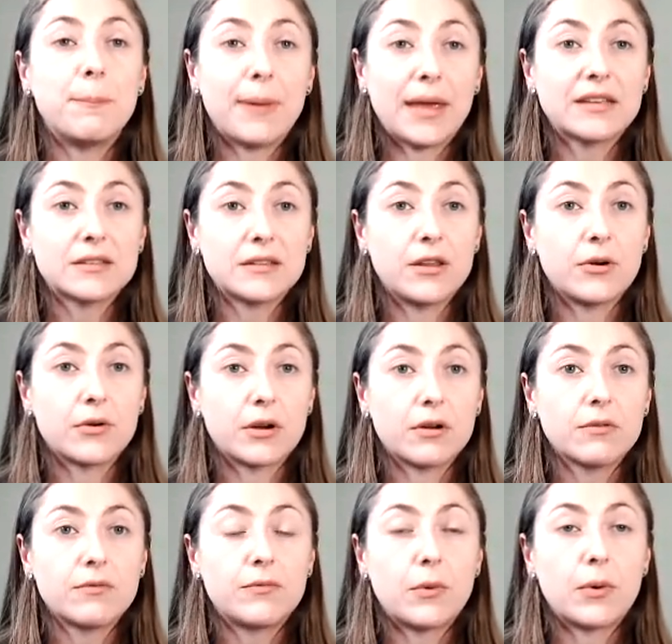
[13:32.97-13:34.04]
base loader
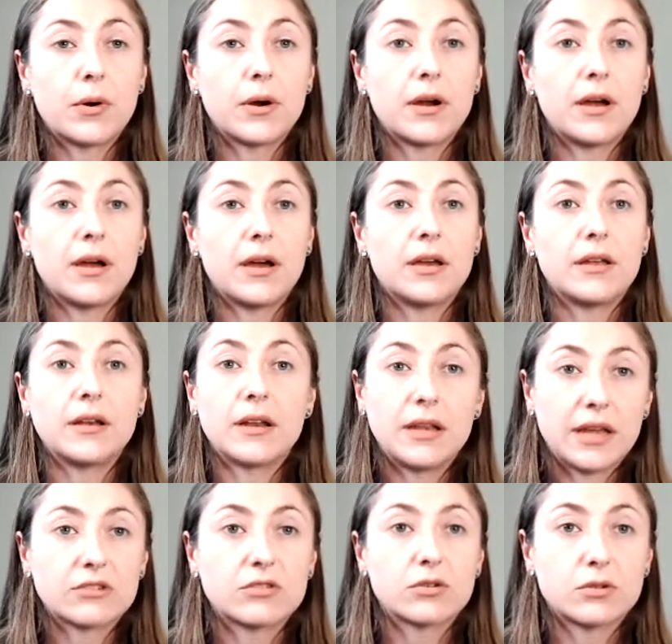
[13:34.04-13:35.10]
for an
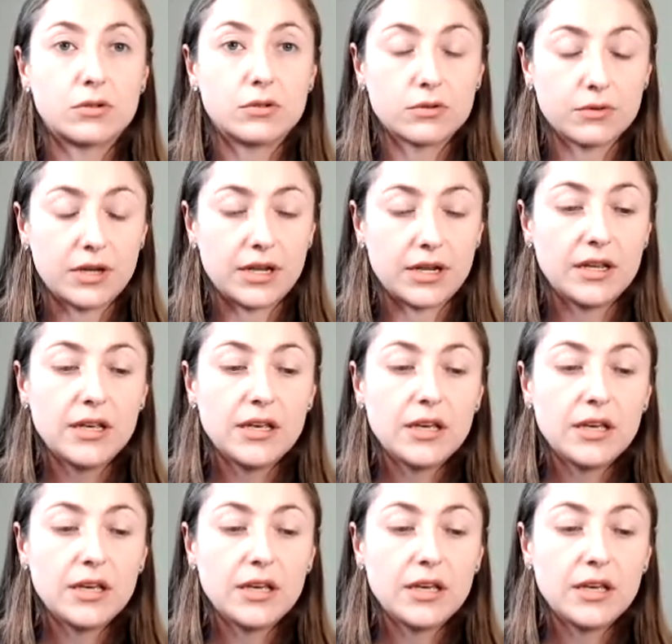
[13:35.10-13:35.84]
electrical grid,